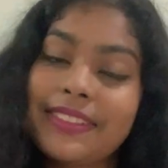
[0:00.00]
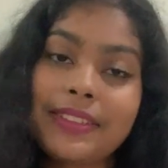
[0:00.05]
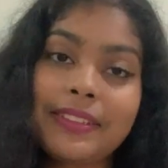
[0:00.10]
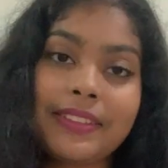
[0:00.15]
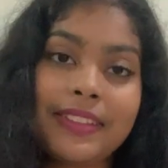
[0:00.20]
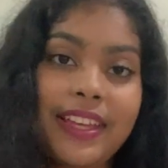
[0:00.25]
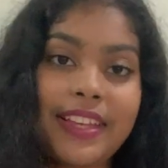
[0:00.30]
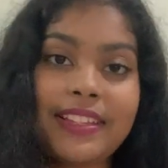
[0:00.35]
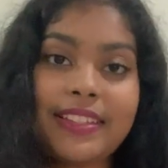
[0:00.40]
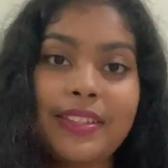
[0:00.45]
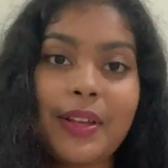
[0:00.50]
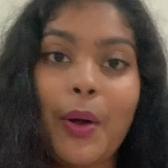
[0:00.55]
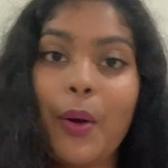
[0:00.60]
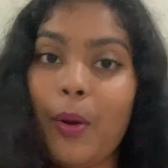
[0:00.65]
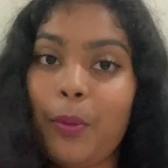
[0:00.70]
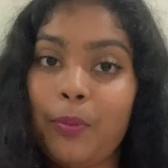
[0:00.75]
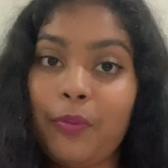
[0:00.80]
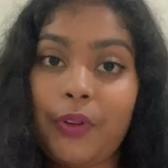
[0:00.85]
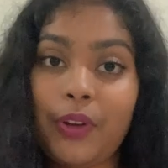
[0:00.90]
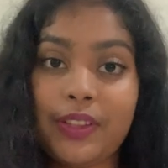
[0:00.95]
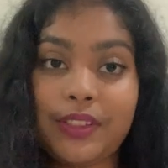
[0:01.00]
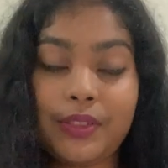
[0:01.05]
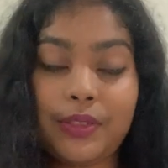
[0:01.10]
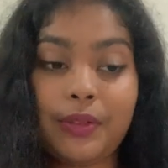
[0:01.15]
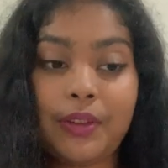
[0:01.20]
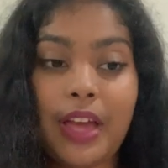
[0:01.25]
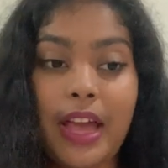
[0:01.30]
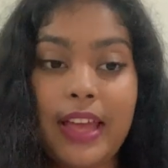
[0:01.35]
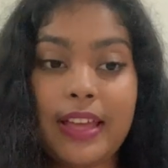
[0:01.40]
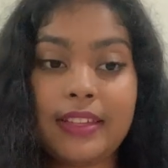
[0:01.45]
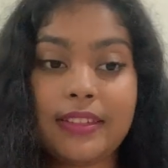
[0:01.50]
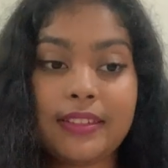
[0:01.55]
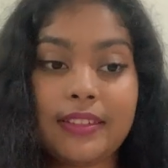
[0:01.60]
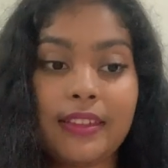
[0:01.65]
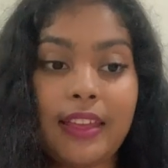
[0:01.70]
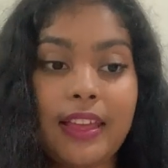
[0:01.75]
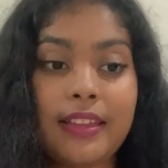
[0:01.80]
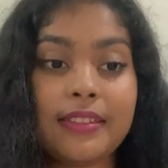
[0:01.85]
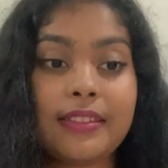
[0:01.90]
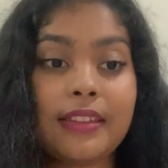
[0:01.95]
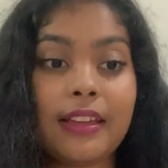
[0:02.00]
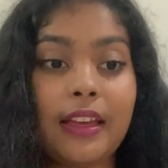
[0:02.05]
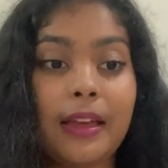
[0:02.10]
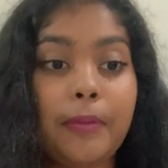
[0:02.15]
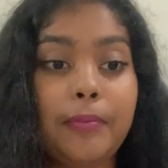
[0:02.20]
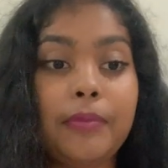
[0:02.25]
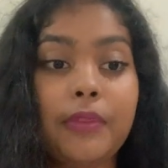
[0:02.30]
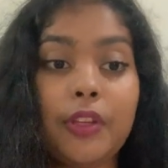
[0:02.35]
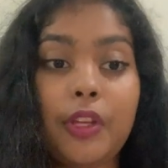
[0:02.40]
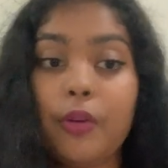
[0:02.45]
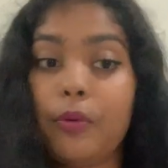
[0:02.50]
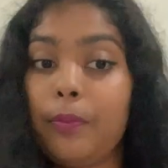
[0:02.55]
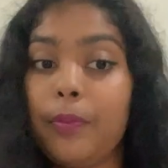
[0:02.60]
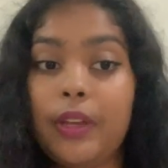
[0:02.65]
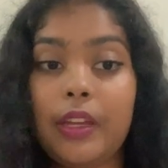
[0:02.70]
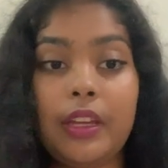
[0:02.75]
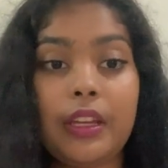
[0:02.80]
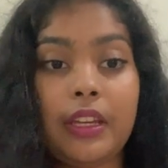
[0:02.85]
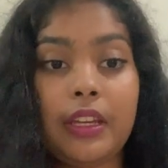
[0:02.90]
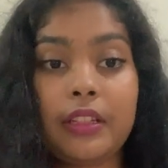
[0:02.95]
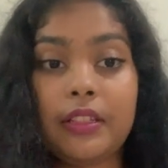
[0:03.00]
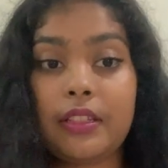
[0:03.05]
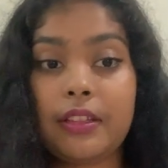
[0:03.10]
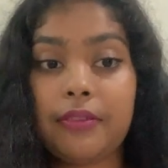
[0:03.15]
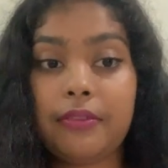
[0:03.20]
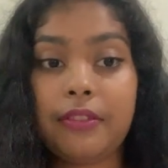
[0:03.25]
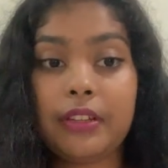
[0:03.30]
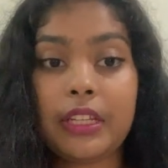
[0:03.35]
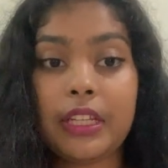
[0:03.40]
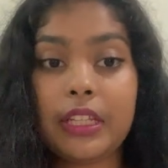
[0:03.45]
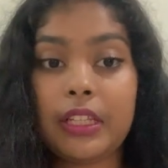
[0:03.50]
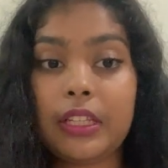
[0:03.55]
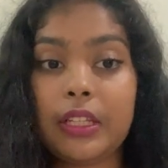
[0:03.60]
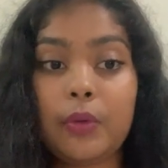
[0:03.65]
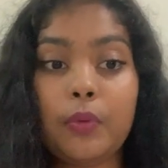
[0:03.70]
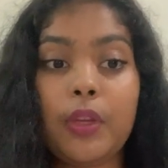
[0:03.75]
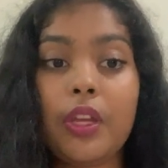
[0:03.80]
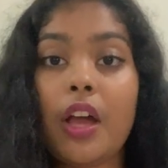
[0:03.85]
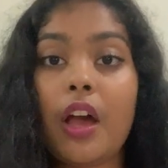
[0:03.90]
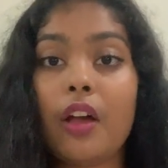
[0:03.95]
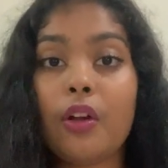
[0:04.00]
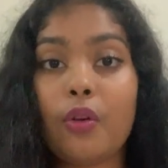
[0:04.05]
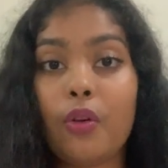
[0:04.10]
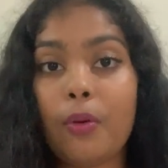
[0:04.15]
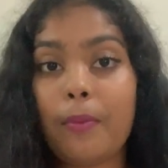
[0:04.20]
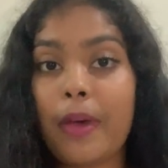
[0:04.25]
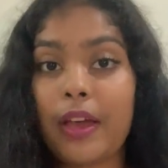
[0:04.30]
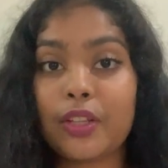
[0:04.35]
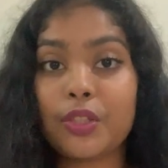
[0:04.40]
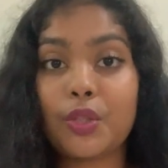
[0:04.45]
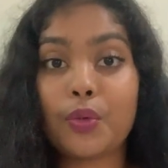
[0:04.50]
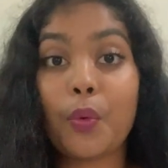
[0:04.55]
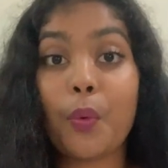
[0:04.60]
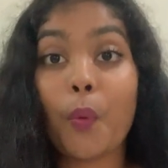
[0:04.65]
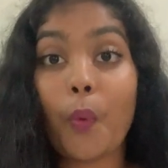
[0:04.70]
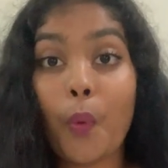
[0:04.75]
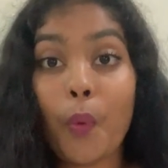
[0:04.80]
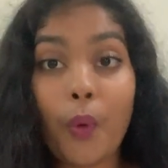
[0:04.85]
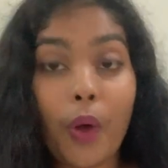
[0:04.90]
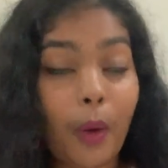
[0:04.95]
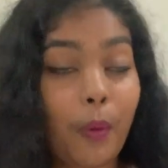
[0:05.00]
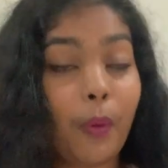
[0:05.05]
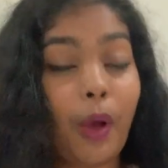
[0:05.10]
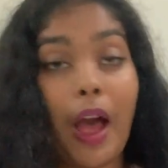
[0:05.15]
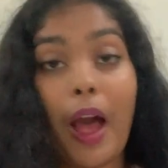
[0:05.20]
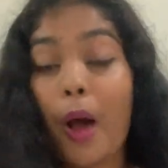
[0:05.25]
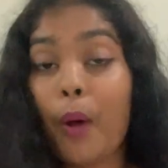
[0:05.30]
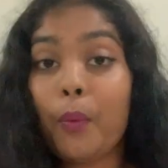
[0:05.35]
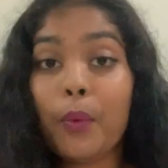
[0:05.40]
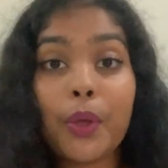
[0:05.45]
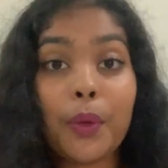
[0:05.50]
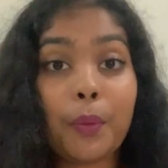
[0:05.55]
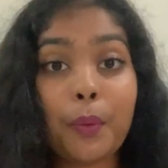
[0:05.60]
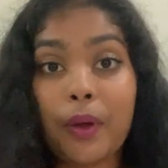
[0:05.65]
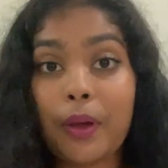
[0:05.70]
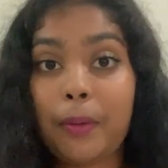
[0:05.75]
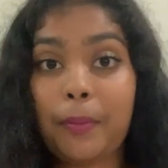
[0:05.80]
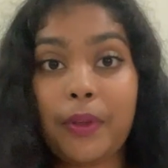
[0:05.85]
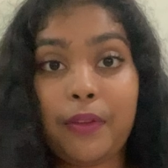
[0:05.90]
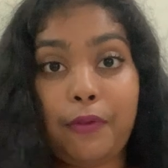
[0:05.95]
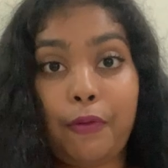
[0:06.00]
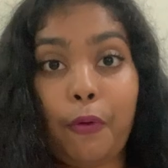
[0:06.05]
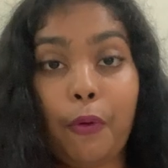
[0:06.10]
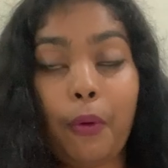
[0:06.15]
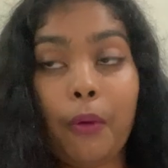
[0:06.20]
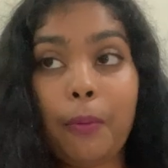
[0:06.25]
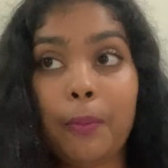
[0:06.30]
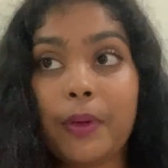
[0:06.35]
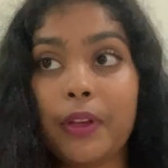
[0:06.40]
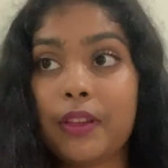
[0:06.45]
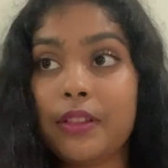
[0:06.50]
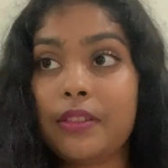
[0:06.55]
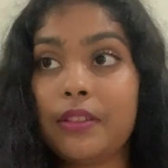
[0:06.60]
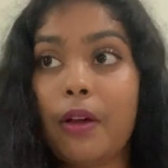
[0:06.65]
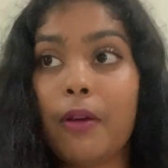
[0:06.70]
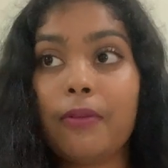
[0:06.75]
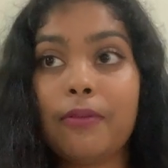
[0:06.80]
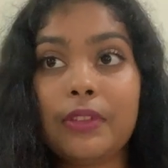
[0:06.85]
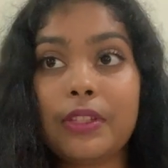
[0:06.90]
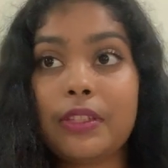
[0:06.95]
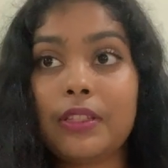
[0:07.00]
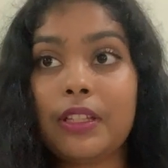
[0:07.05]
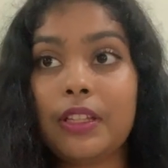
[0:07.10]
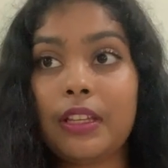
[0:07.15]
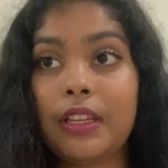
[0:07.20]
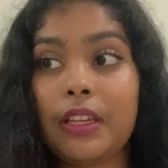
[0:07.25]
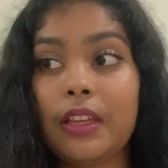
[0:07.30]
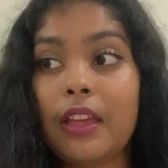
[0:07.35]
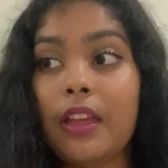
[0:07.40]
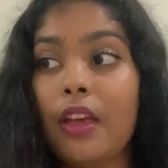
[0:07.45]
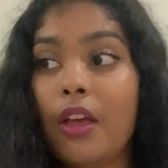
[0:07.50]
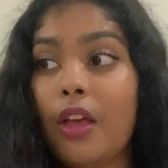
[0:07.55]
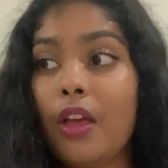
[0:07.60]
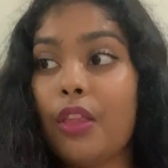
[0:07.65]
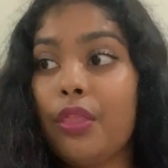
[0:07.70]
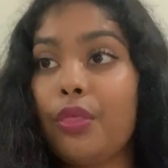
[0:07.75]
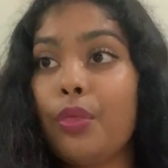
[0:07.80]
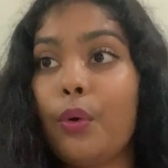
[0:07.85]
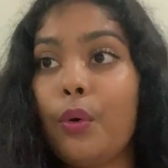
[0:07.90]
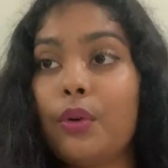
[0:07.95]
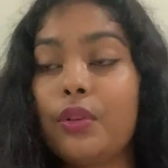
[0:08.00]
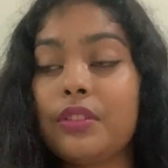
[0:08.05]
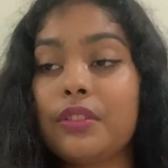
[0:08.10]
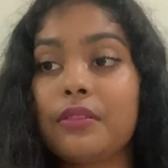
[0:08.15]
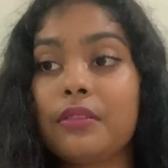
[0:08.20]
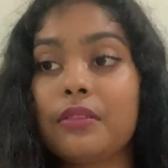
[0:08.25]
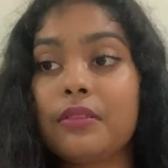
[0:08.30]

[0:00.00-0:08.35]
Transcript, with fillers: there's hope for us, you guys. There's a new beginning, definitely. We can't go back to who, who, how we were before, because obviously those